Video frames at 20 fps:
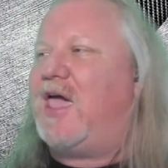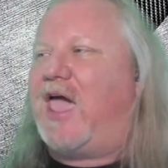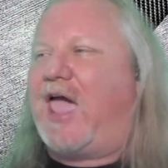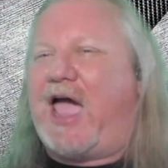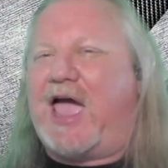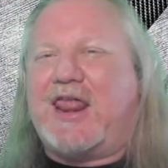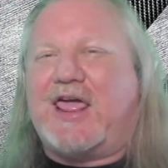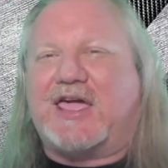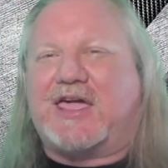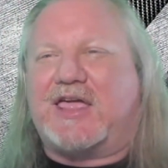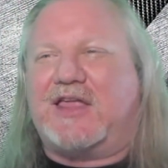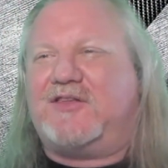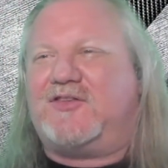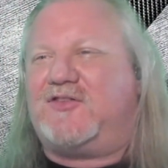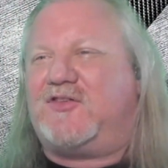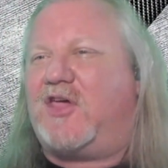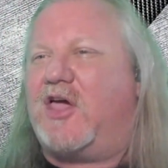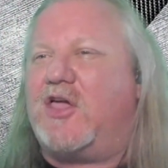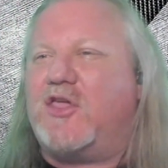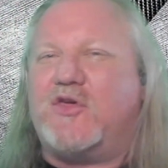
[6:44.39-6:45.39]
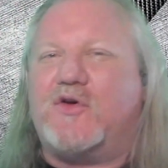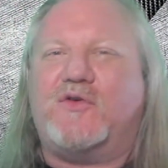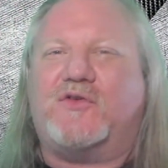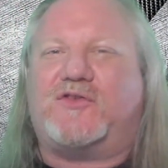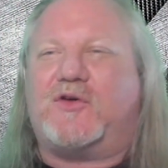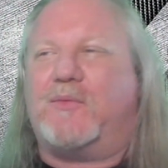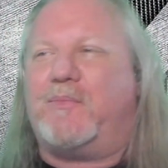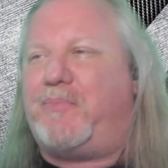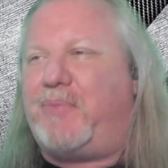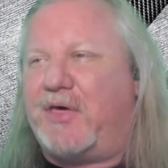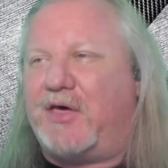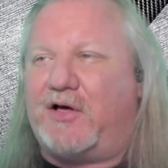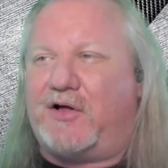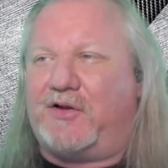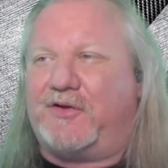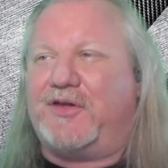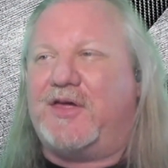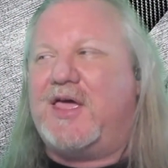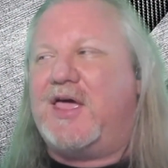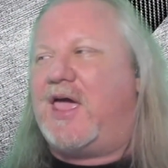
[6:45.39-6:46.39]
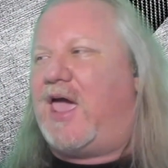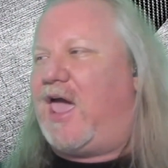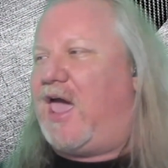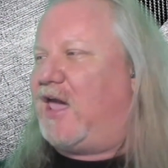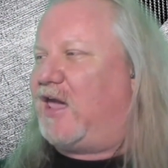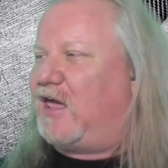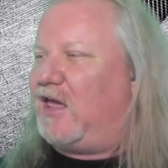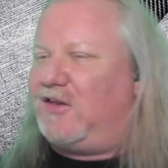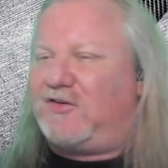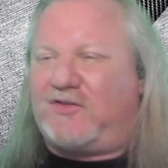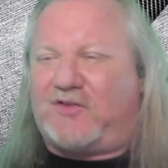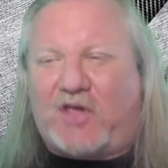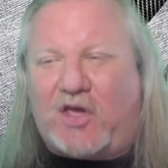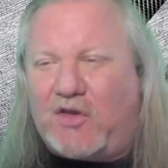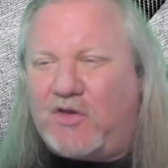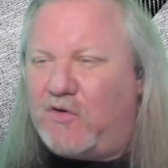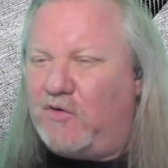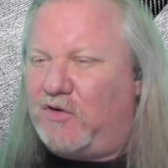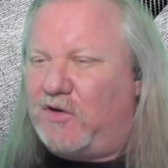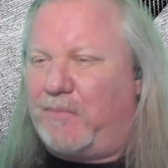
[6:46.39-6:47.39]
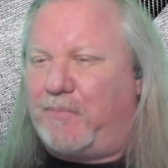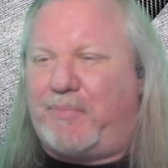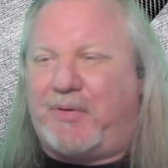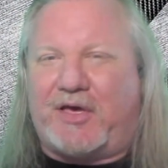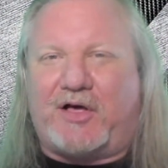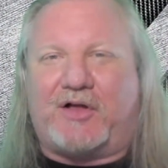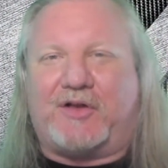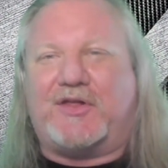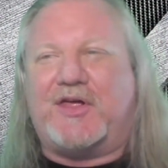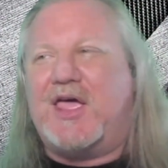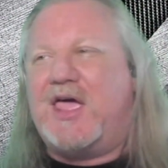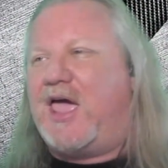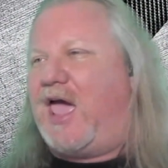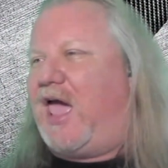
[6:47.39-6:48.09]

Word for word: And it continued to build and continued to build